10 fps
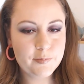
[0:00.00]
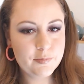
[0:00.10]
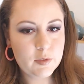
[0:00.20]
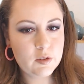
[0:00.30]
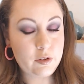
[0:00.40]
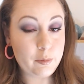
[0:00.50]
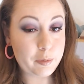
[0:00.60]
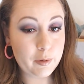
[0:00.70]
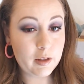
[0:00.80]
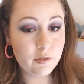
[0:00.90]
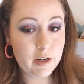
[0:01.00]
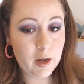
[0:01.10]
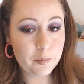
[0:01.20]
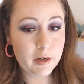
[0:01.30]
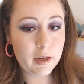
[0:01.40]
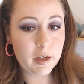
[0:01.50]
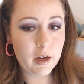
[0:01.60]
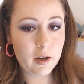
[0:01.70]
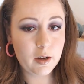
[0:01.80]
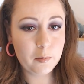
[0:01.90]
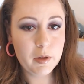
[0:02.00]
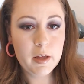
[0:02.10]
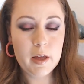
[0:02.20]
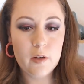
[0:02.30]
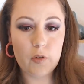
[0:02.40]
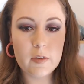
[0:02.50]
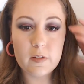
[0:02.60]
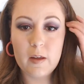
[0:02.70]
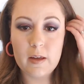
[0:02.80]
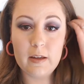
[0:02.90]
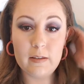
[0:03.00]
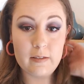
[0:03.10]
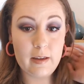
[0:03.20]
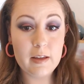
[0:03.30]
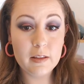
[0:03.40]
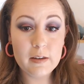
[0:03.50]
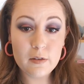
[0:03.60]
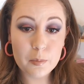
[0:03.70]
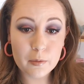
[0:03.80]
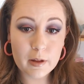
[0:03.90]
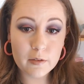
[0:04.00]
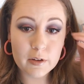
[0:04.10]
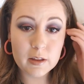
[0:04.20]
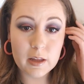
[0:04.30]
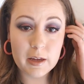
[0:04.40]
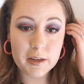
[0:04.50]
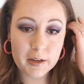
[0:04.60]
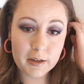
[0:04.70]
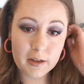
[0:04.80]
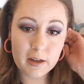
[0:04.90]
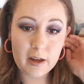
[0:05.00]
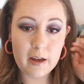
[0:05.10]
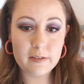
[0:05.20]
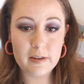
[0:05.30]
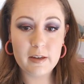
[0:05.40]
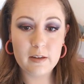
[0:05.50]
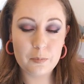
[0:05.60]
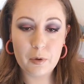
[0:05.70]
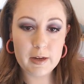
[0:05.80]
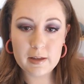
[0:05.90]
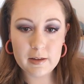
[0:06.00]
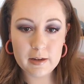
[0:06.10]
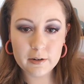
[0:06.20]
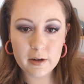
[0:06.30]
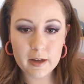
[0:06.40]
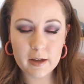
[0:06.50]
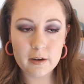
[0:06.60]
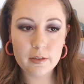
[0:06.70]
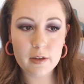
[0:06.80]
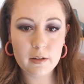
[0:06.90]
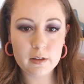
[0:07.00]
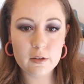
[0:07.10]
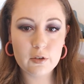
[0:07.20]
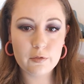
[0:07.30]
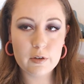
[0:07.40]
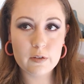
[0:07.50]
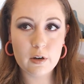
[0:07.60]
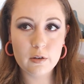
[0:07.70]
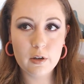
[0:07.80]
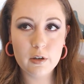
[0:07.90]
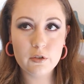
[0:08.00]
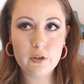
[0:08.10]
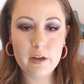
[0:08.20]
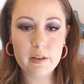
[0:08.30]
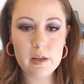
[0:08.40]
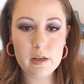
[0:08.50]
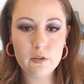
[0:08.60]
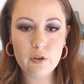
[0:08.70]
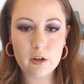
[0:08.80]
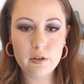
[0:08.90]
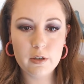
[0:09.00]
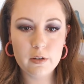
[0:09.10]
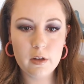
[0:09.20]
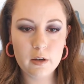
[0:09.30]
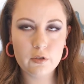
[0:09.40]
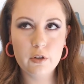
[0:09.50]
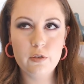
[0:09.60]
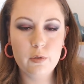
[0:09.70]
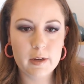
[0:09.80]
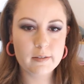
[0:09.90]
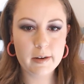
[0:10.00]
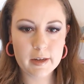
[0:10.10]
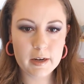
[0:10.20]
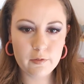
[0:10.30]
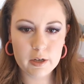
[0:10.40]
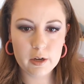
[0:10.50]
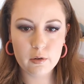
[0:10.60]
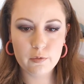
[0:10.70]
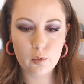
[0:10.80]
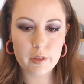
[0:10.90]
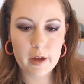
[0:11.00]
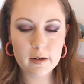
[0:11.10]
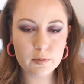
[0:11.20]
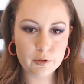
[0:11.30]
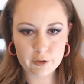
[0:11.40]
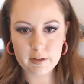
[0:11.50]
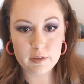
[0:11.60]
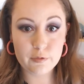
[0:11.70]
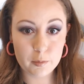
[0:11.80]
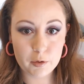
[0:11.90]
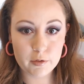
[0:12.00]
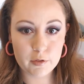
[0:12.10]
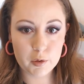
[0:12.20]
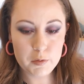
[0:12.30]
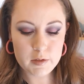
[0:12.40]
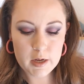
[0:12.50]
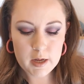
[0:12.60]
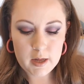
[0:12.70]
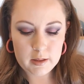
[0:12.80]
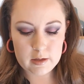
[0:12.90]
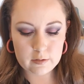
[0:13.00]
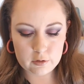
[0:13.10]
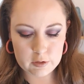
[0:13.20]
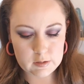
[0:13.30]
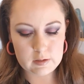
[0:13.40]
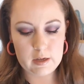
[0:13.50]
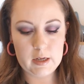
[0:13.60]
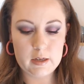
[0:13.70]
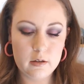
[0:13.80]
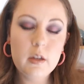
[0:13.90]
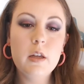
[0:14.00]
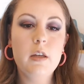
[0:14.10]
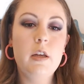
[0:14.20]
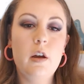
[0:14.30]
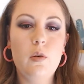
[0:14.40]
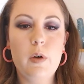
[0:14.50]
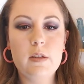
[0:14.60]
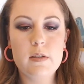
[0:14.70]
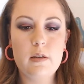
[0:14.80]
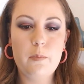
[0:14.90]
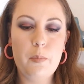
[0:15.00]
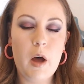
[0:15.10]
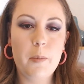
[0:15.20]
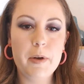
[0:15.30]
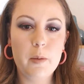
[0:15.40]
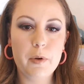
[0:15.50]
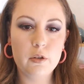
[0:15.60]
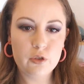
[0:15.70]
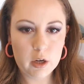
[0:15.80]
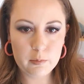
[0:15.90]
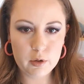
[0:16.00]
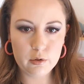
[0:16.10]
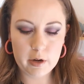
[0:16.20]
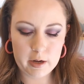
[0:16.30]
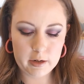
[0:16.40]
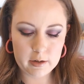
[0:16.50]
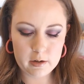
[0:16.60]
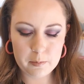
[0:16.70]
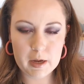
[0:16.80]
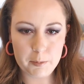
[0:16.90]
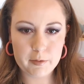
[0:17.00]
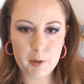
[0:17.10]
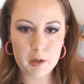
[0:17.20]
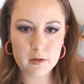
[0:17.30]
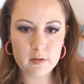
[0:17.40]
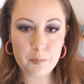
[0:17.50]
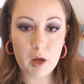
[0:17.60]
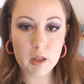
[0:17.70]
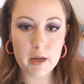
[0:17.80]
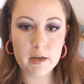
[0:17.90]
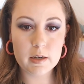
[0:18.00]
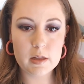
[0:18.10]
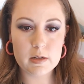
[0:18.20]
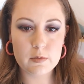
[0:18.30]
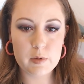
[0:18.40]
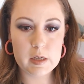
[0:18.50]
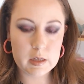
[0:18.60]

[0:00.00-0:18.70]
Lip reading: super relevant happening. If it's like insanely super relevant, like as in it's breaking the internet kind of thing, like the Jeffree Star launch and the Jaclyn Hill launch, I'll do like a dedicated video for that, which I did for both of those. These are just like, you know, what's popping up on Trend Mood and Indie Makeup Spotlight this week.